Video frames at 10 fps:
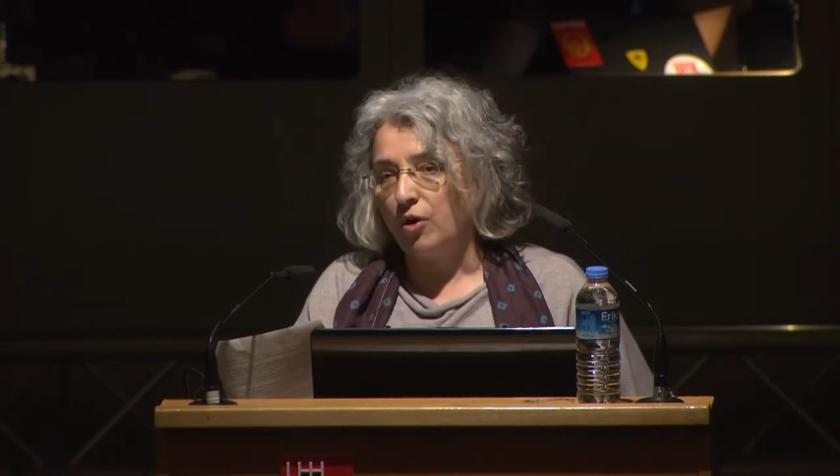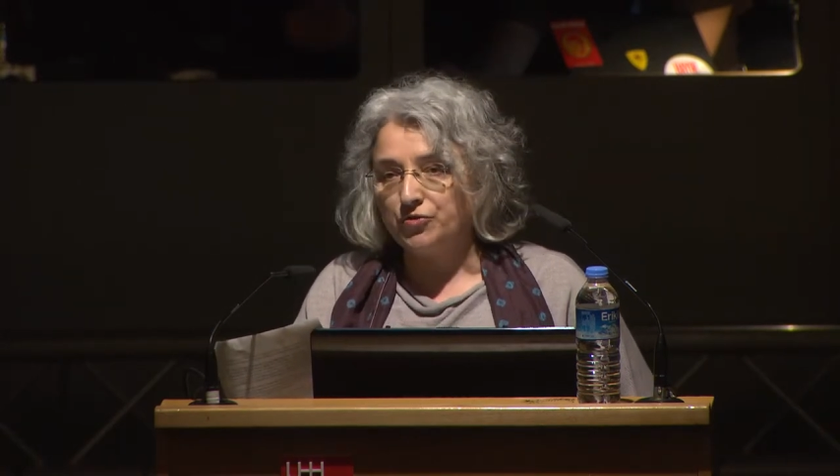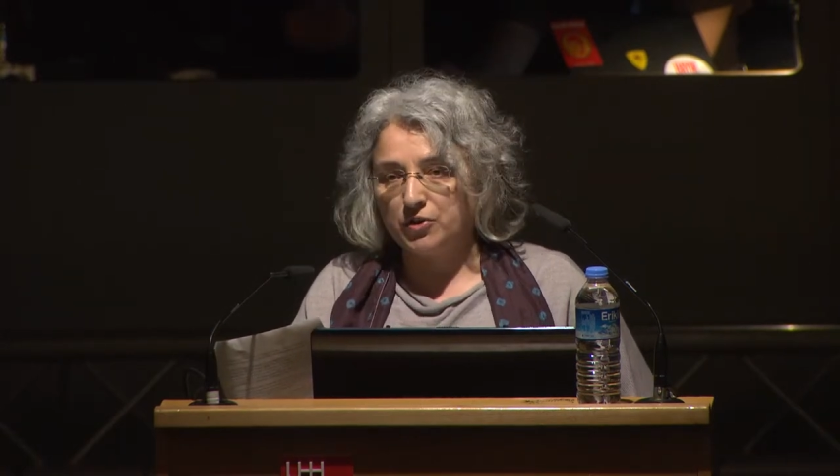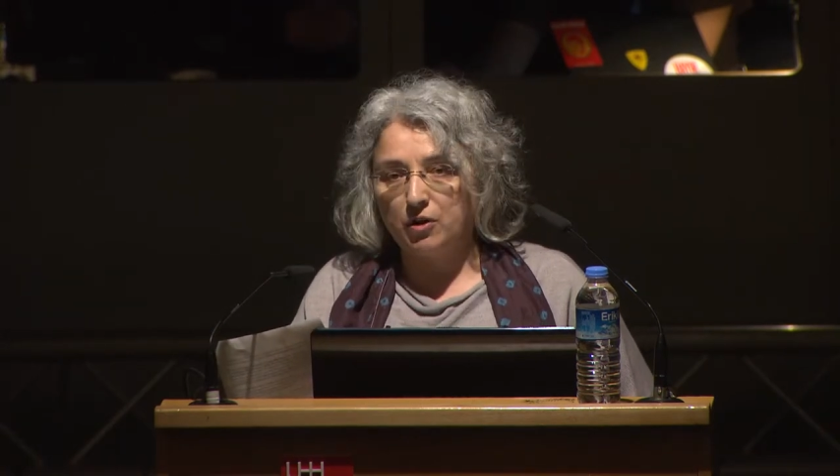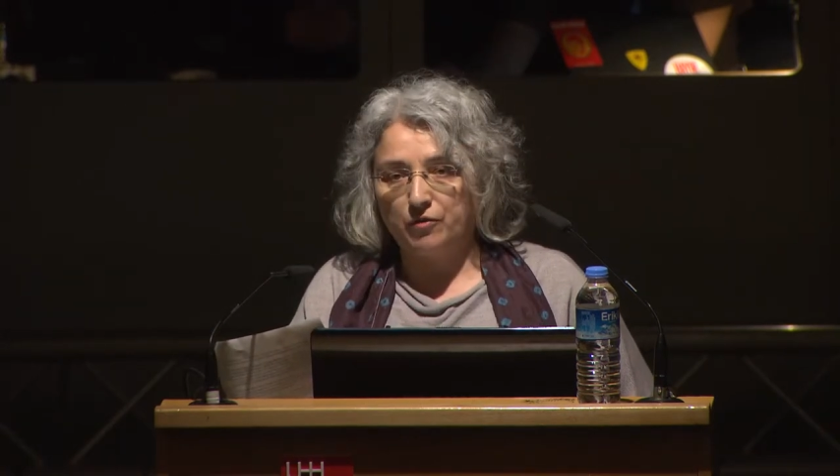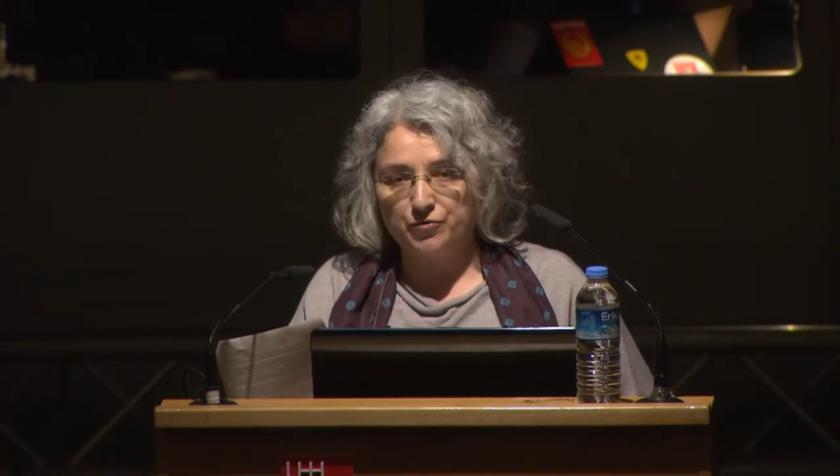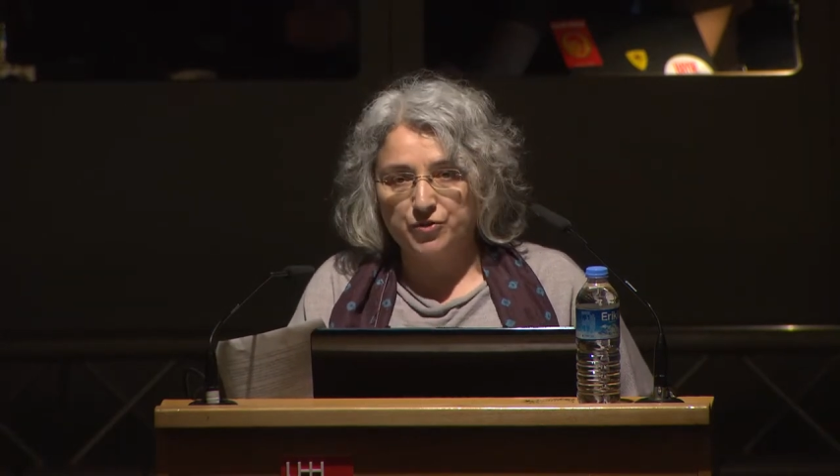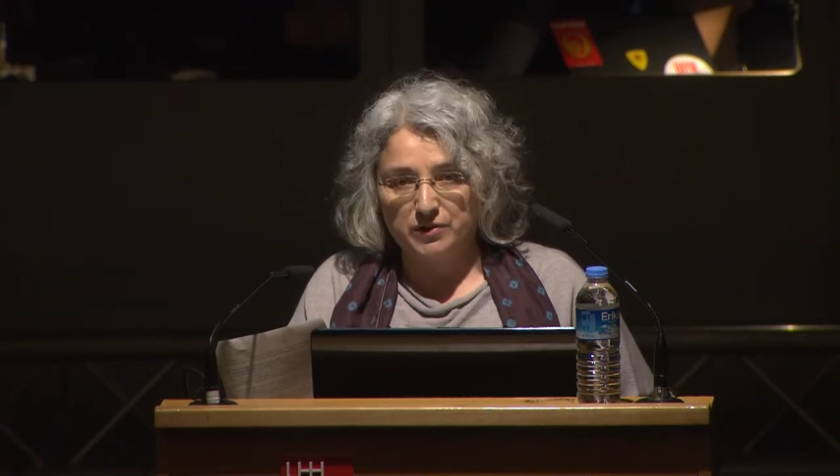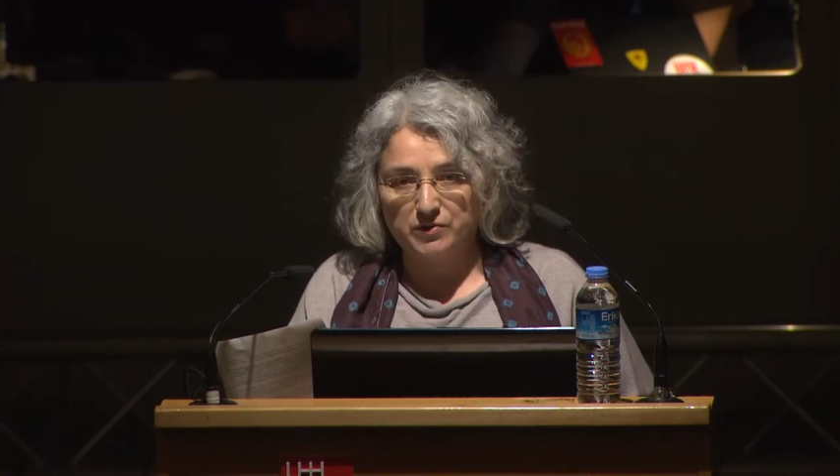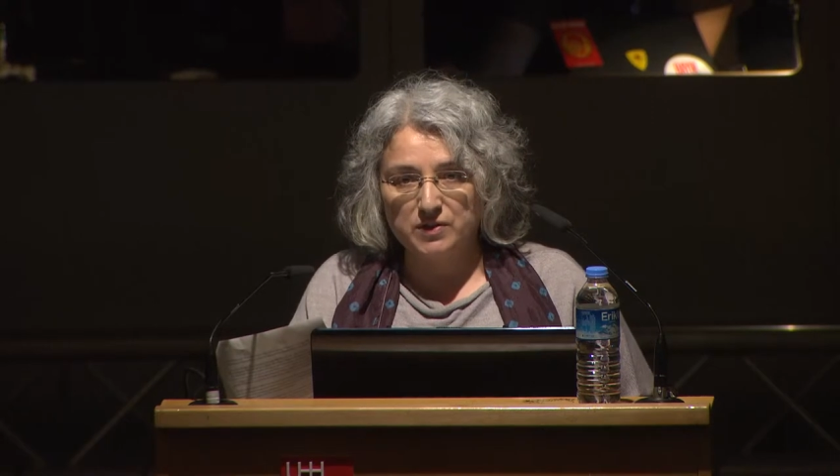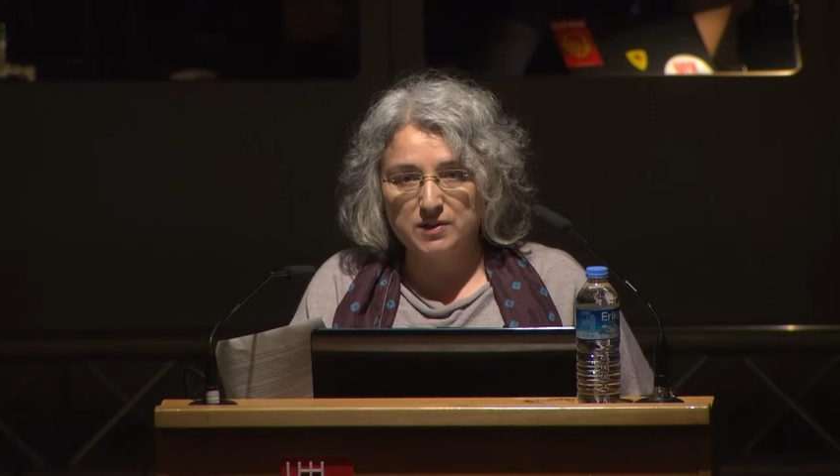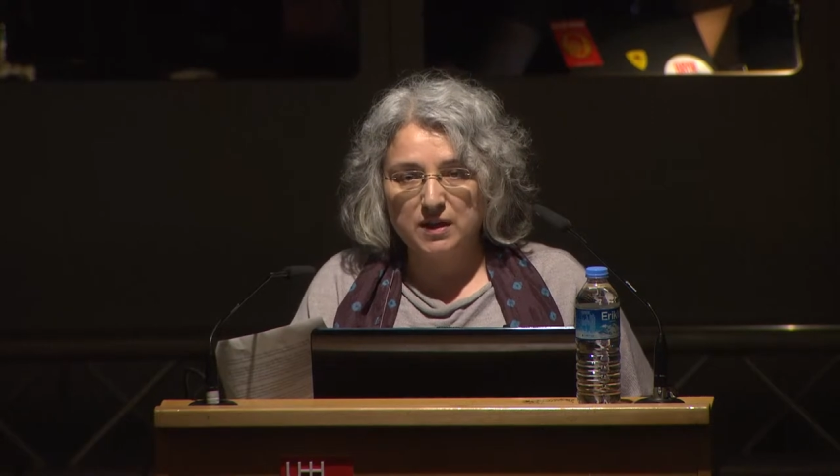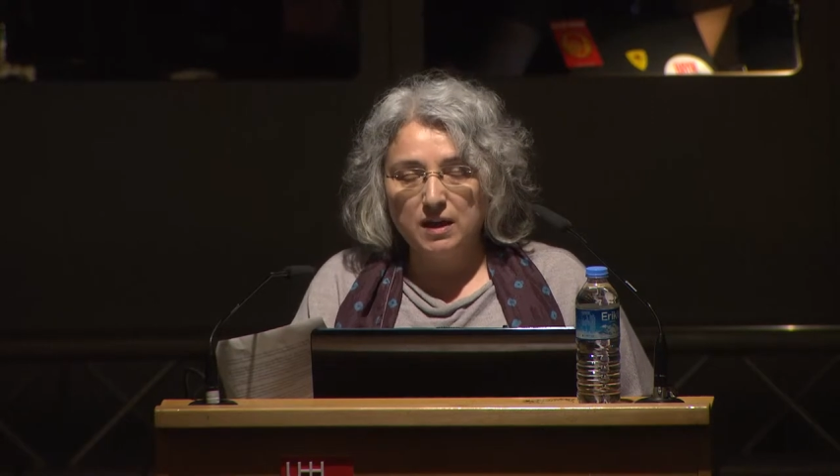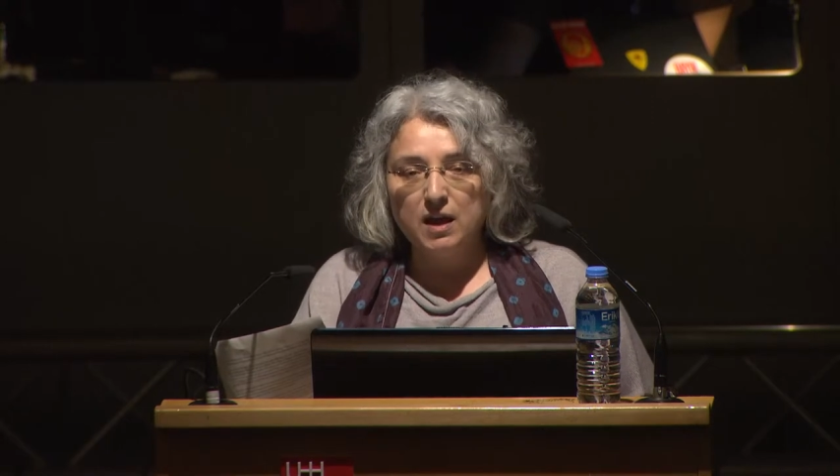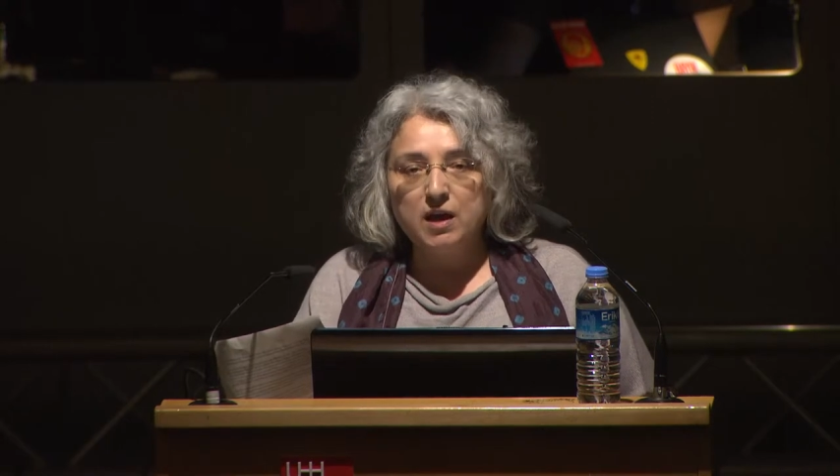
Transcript: of the conference.